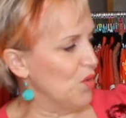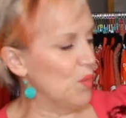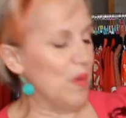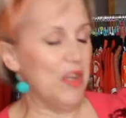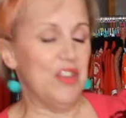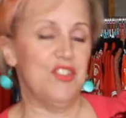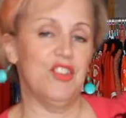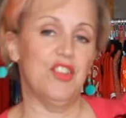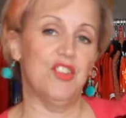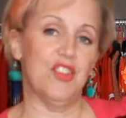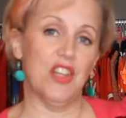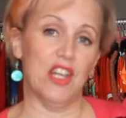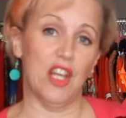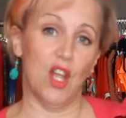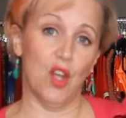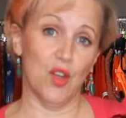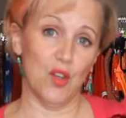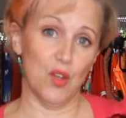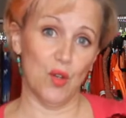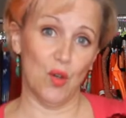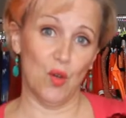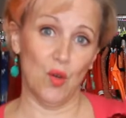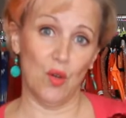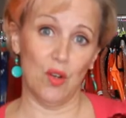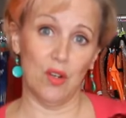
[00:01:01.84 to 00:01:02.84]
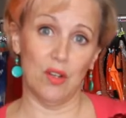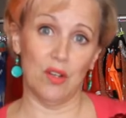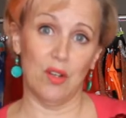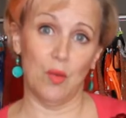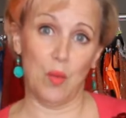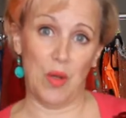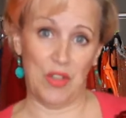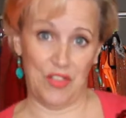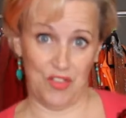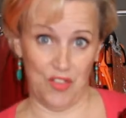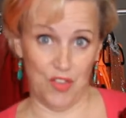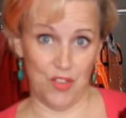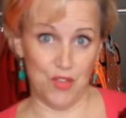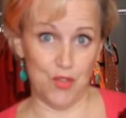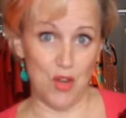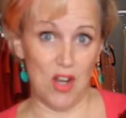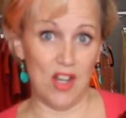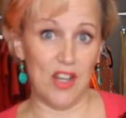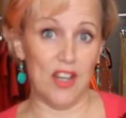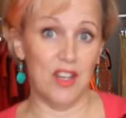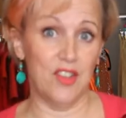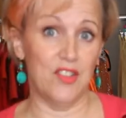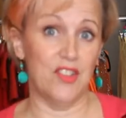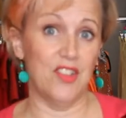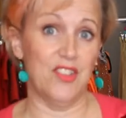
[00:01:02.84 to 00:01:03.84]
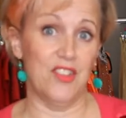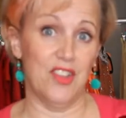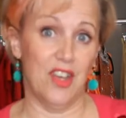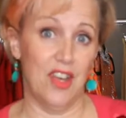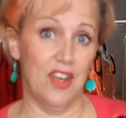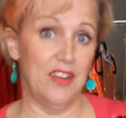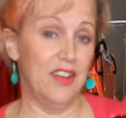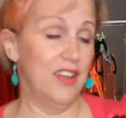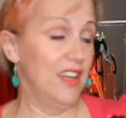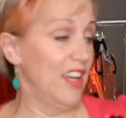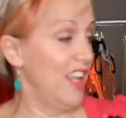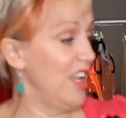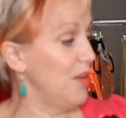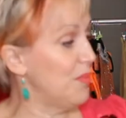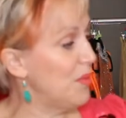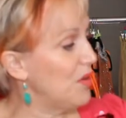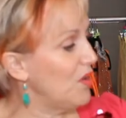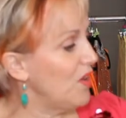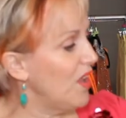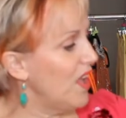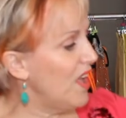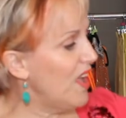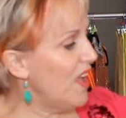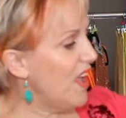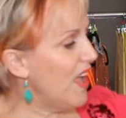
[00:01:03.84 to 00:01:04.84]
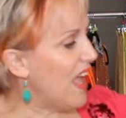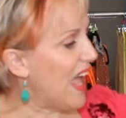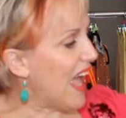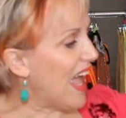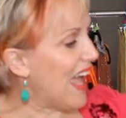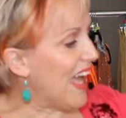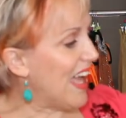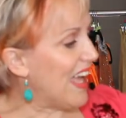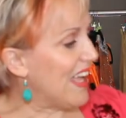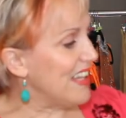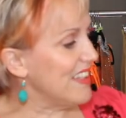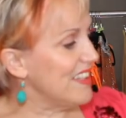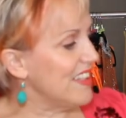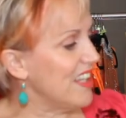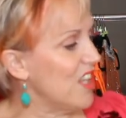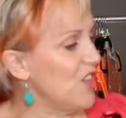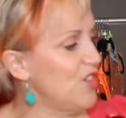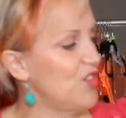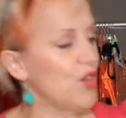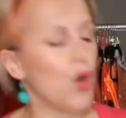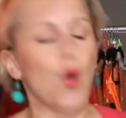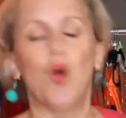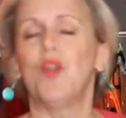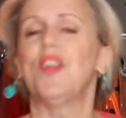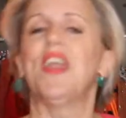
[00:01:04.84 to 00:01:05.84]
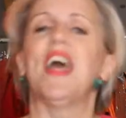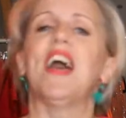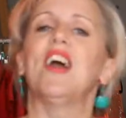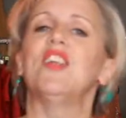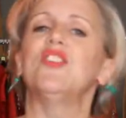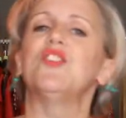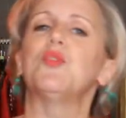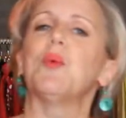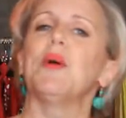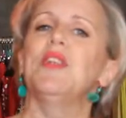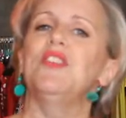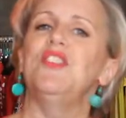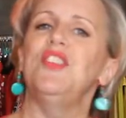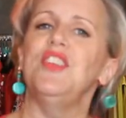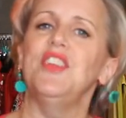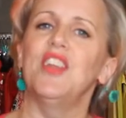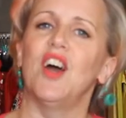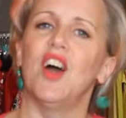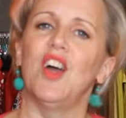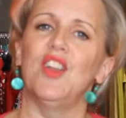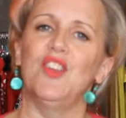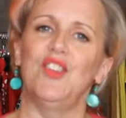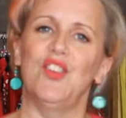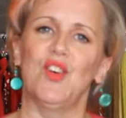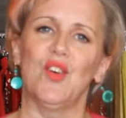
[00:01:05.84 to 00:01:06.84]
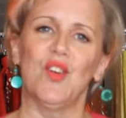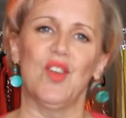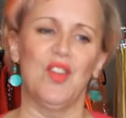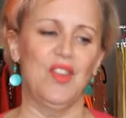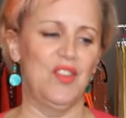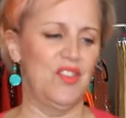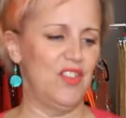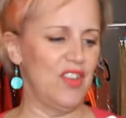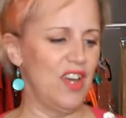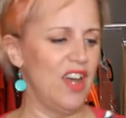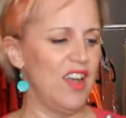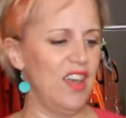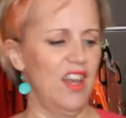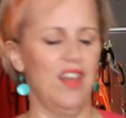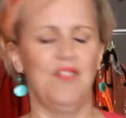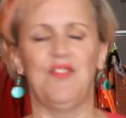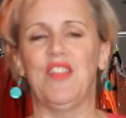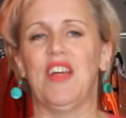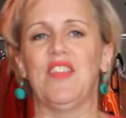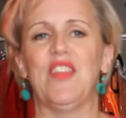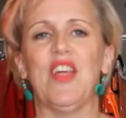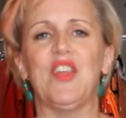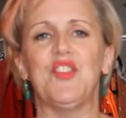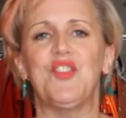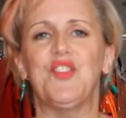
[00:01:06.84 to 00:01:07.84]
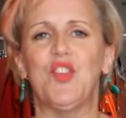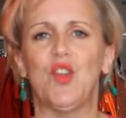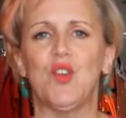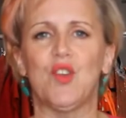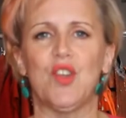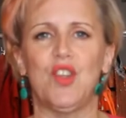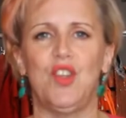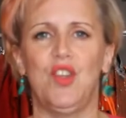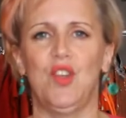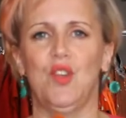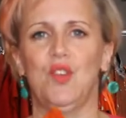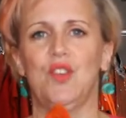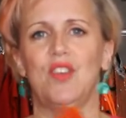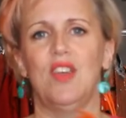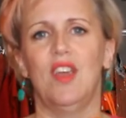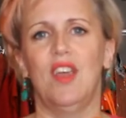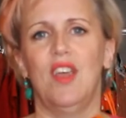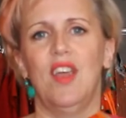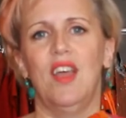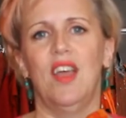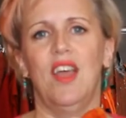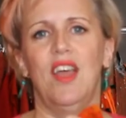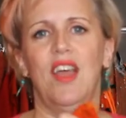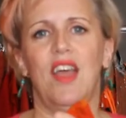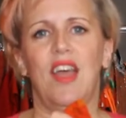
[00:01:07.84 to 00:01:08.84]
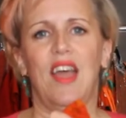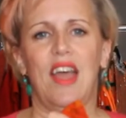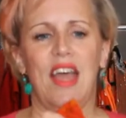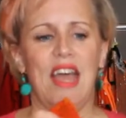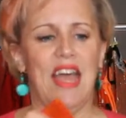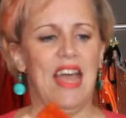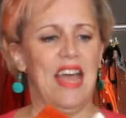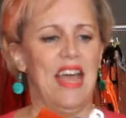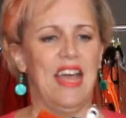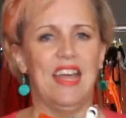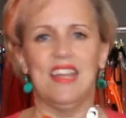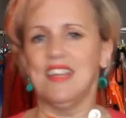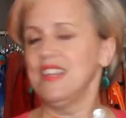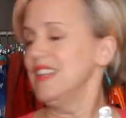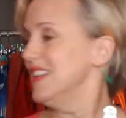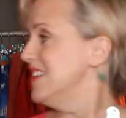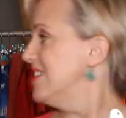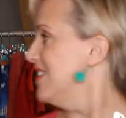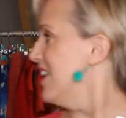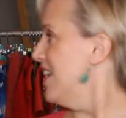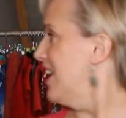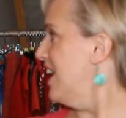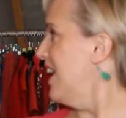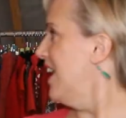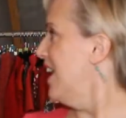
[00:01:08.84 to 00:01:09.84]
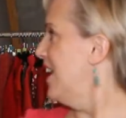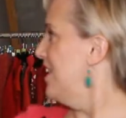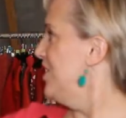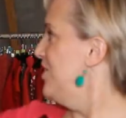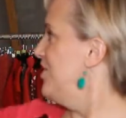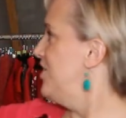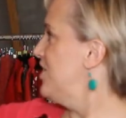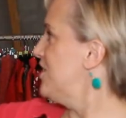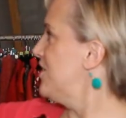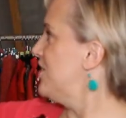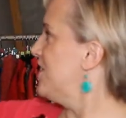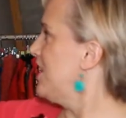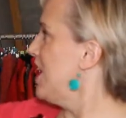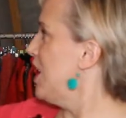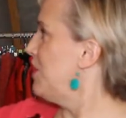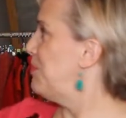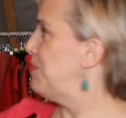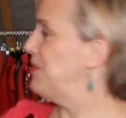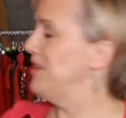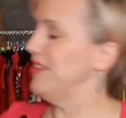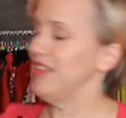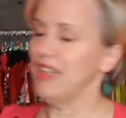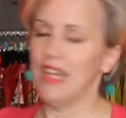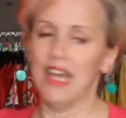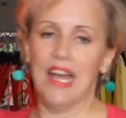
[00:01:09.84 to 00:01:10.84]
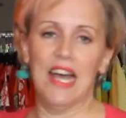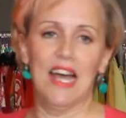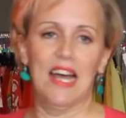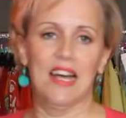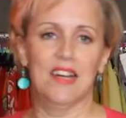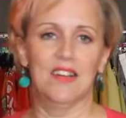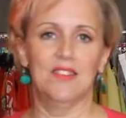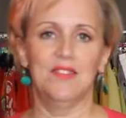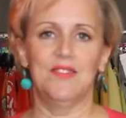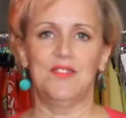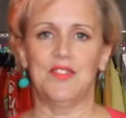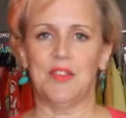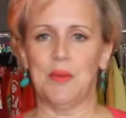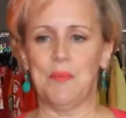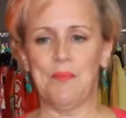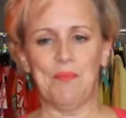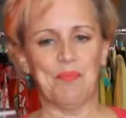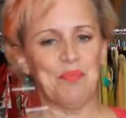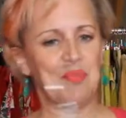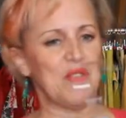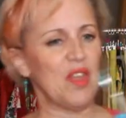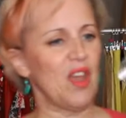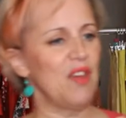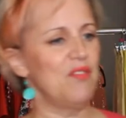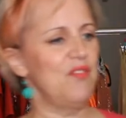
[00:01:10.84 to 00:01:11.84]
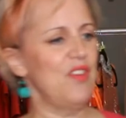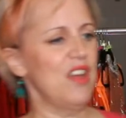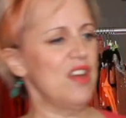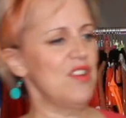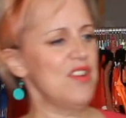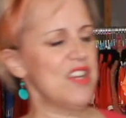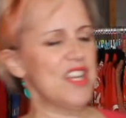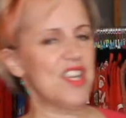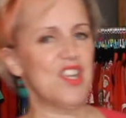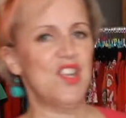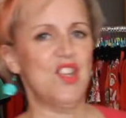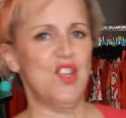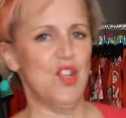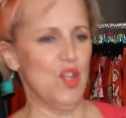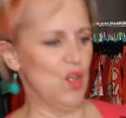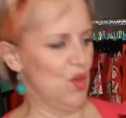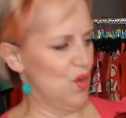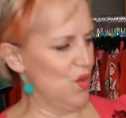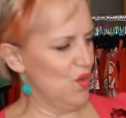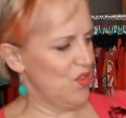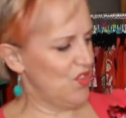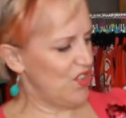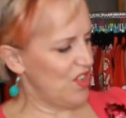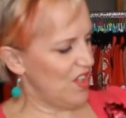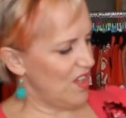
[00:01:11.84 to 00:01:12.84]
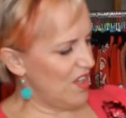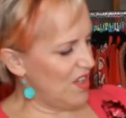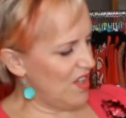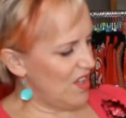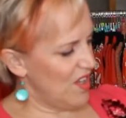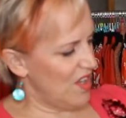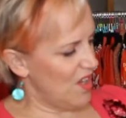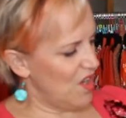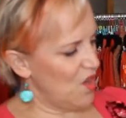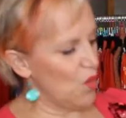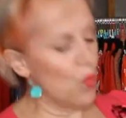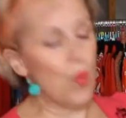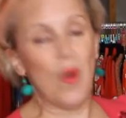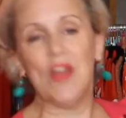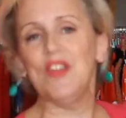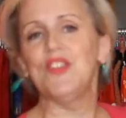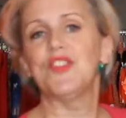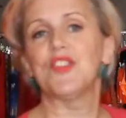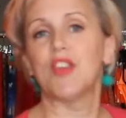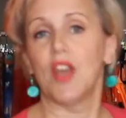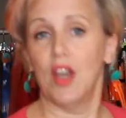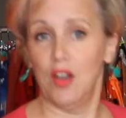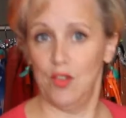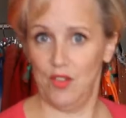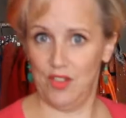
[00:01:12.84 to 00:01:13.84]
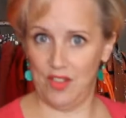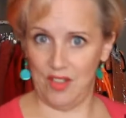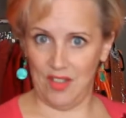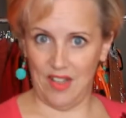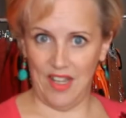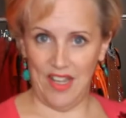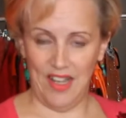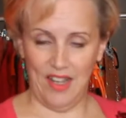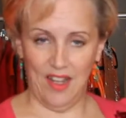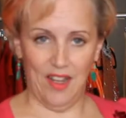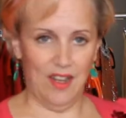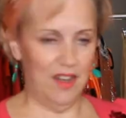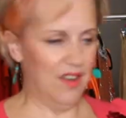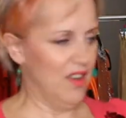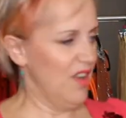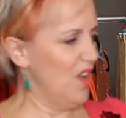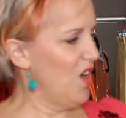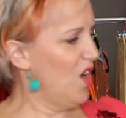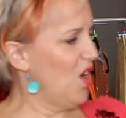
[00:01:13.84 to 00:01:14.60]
which is a local Western Australian designer label, and it's on at $29. I love that, that's so cute. And I just happen to have a very cute waistcoat here,